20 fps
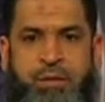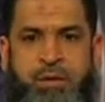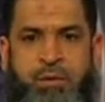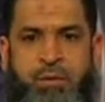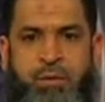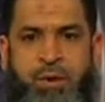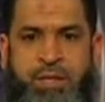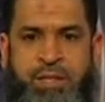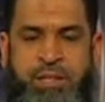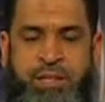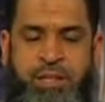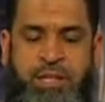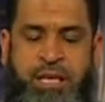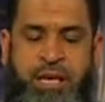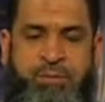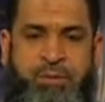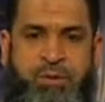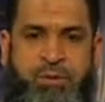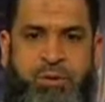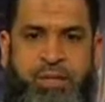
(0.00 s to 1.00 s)
Once it
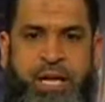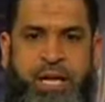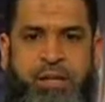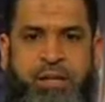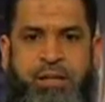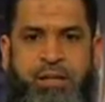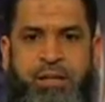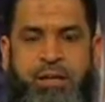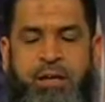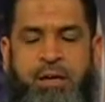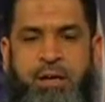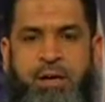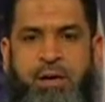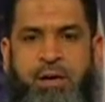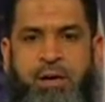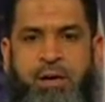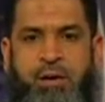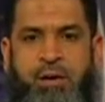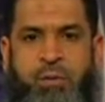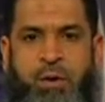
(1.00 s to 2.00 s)
comes to death,
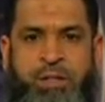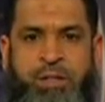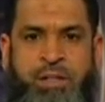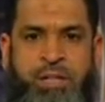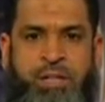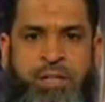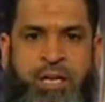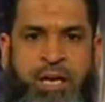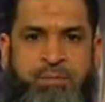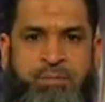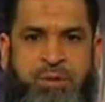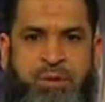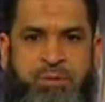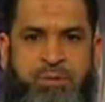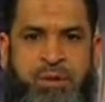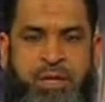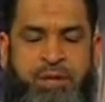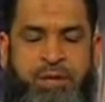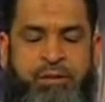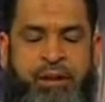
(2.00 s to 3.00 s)
once it comes to
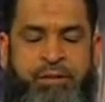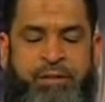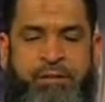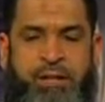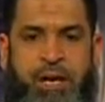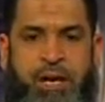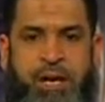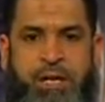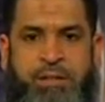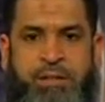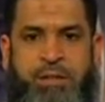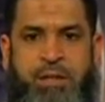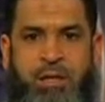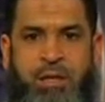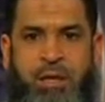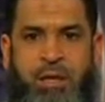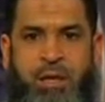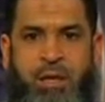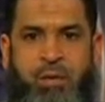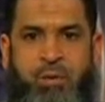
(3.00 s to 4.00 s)
the graveyard,
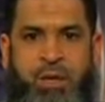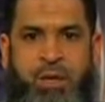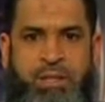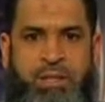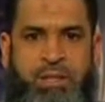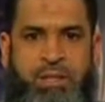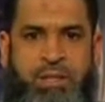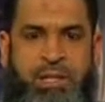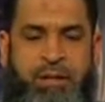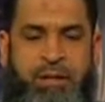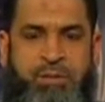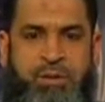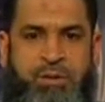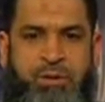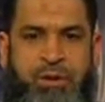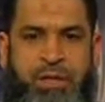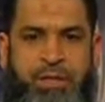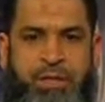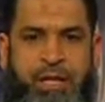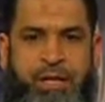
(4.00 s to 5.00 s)
once it comes to
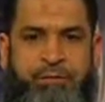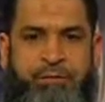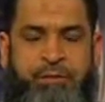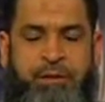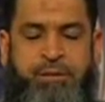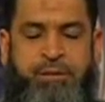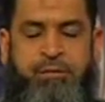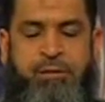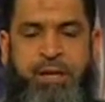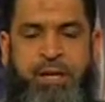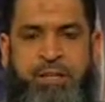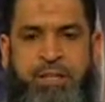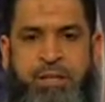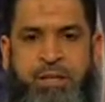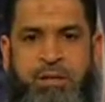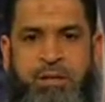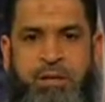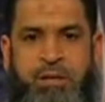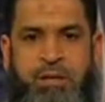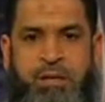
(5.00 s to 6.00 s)
the day of
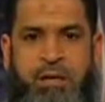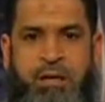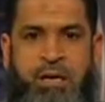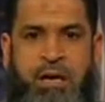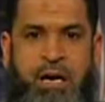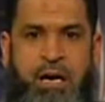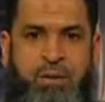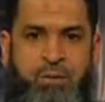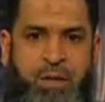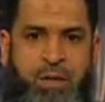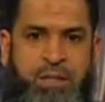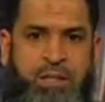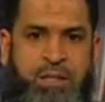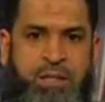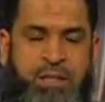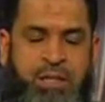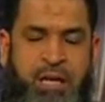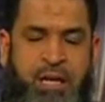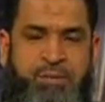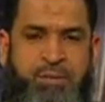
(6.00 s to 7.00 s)
resurrection, and once
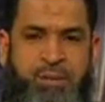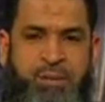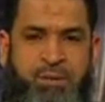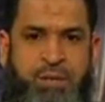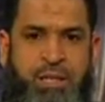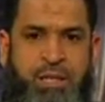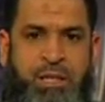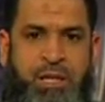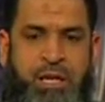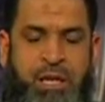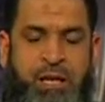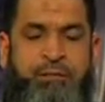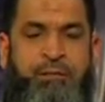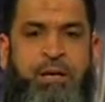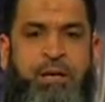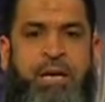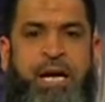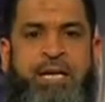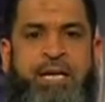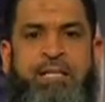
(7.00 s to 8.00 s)
it comes to the
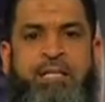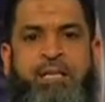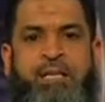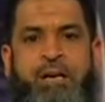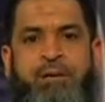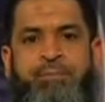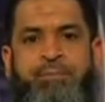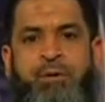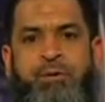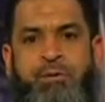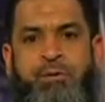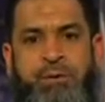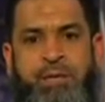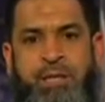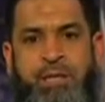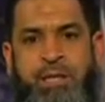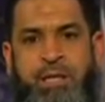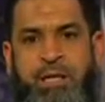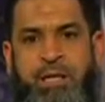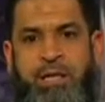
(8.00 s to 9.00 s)
everlasting abode
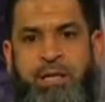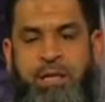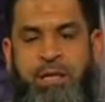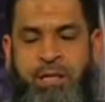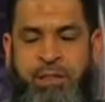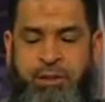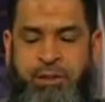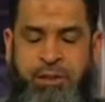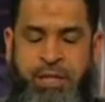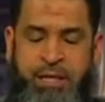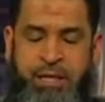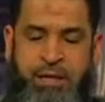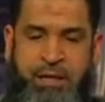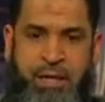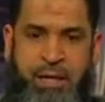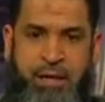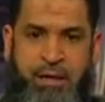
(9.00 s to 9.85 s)
in Jannah